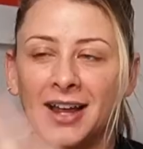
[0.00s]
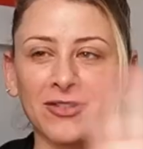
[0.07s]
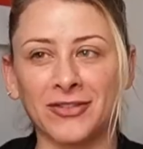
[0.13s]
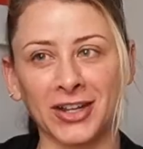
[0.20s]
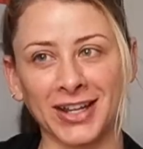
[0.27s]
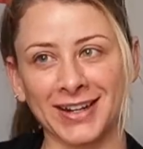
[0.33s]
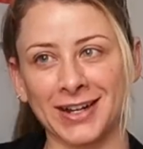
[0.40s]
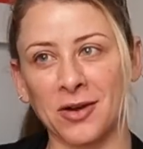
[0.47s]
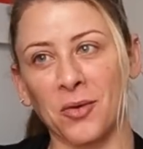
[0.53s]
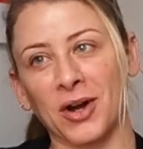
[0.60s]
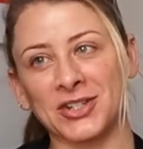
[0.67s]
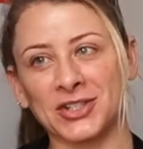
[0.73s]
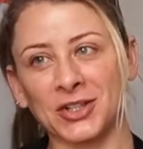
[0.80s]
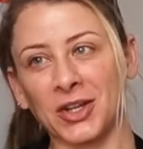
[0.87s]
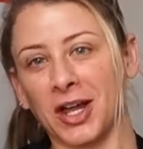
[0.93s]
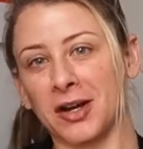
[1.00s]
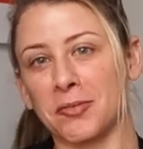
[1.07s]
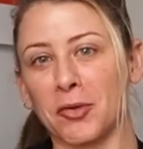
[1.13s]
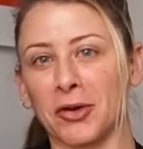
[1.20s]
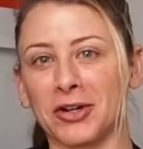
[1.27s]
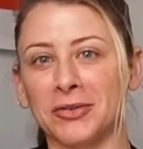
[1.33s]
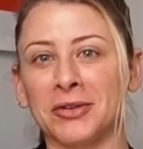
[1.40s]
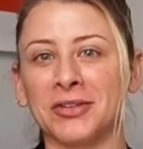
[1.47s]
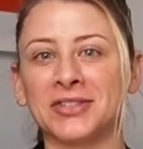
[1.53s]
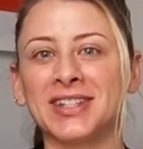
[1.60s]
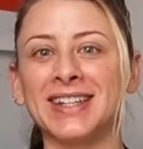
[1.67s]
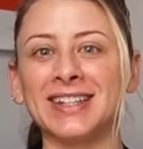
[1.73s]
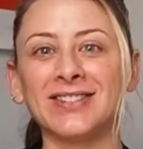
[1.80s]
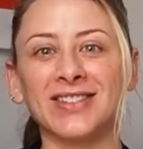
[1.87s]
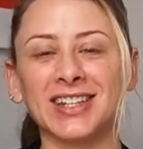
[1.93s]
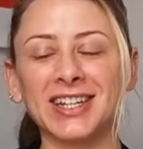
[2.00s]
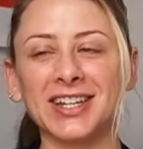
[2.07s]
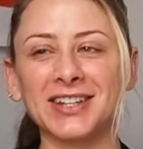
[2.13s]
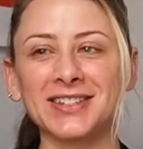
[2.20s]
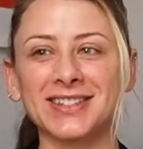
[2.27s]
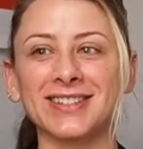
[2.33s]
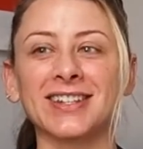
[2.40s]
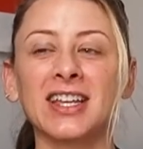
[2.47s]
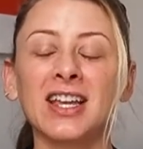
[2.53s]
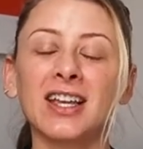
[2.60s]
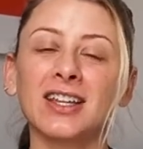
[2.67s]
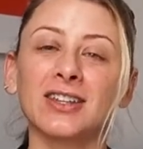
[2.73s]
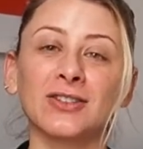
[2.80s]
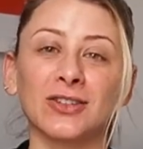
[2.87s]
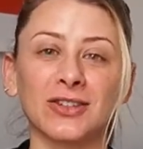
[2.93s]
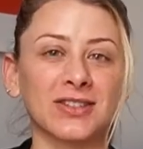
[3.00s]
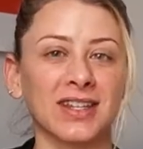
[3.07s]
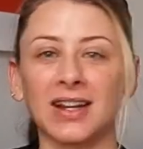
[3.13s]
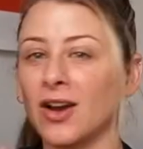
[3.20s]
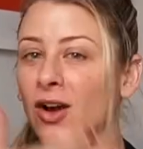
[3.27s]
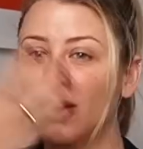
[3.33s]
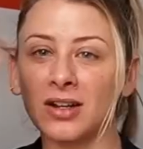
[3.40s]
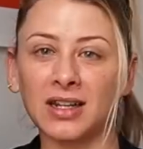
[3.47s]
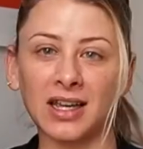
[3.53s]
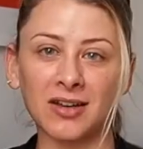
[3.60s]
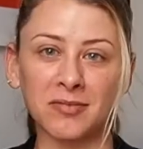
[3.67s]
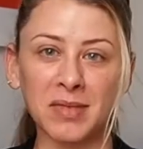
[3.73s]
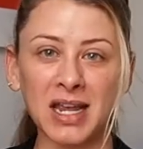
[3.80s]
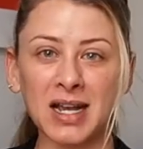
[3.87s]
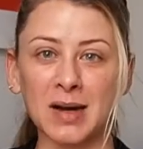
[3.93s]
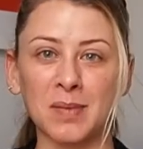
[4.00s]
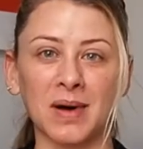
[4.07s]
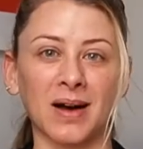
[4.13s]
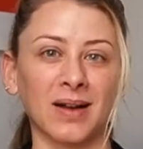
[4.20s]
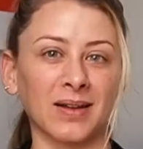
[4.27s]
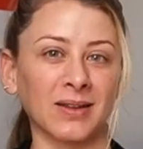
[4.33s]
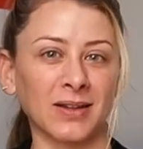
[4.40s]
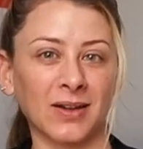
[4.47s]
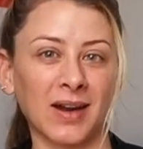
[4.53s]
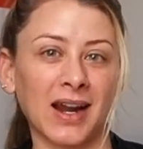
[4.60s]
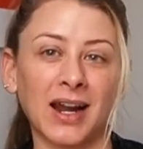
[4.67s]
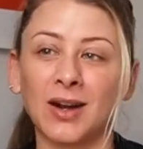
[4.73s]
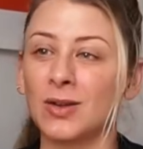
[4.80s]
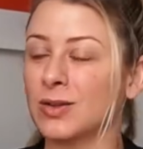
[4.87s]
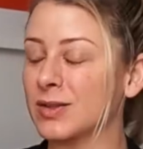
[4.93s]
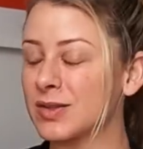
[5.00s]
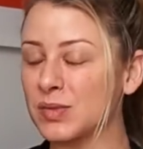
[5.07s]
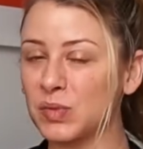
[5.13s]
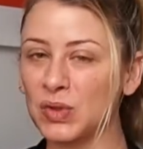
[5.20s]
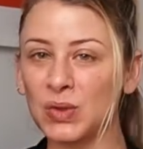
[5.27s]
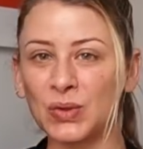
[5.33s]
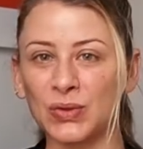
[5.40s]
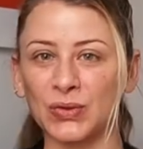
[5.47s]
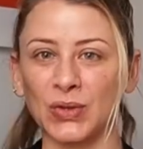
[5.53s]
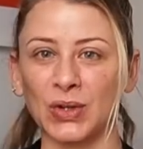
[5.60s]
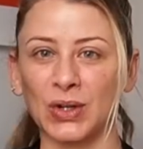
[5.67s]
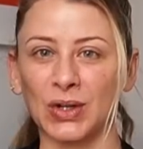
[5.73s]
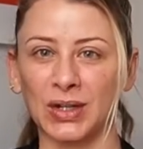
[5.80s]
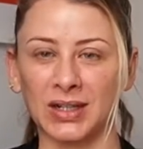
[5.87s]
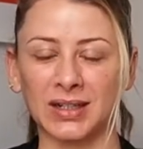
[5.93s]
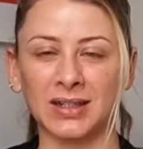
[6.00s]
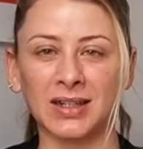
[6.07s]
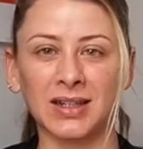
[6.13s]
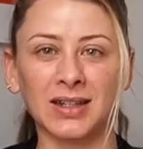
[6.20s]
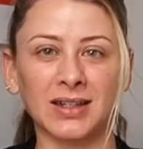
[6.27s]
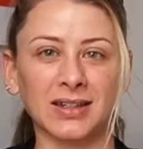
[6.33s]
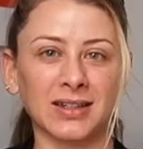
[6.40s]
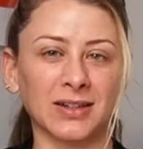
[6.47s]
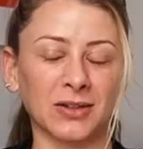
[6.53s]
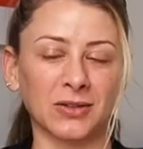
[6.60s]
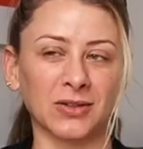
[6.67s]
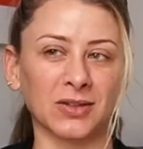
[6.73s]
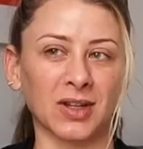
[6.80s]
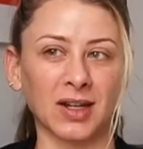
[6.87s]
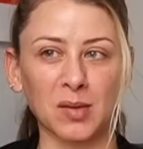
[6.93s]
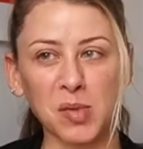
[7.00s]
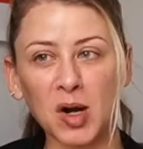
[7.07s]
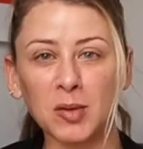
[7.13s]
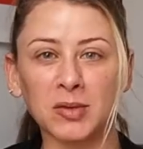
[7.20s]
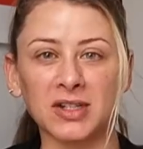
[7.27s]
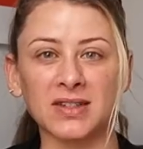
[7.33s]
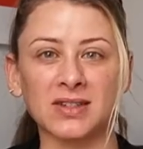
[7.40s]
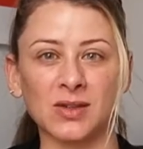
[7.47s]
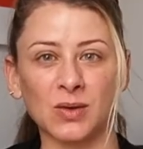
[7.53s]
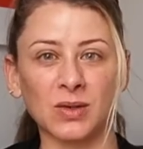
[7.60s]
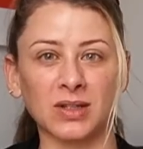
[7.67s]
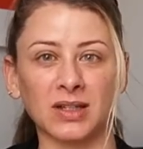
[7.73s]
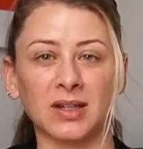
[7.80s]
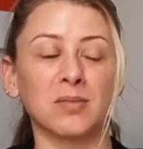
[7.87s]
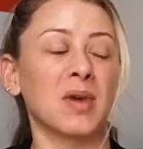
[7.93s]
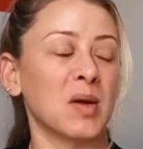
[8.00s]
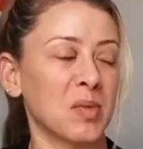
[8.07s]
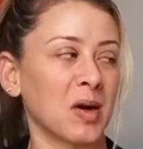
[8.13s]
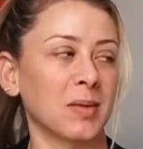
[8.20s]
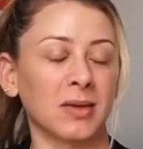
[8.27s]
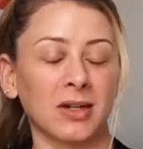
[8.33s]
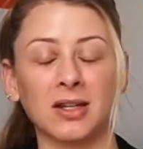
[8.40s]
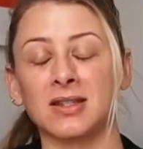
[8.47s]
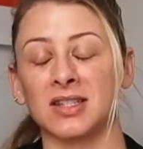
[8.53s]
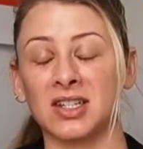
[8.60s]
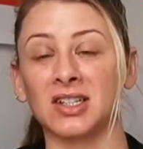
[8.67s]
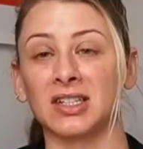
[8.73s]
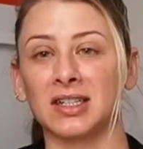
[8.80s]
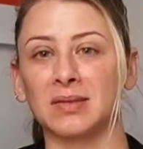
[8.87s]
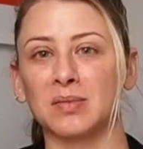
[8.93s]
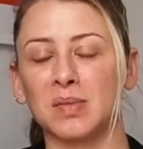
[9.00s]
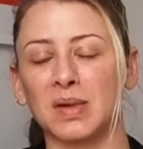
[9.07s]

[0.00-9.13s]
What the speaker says: I feel like I watch a lot of morning routine videos and the girls like already have makeup on and their hair looks beautiful and you know their like apartment is so clean. My apartment is clean,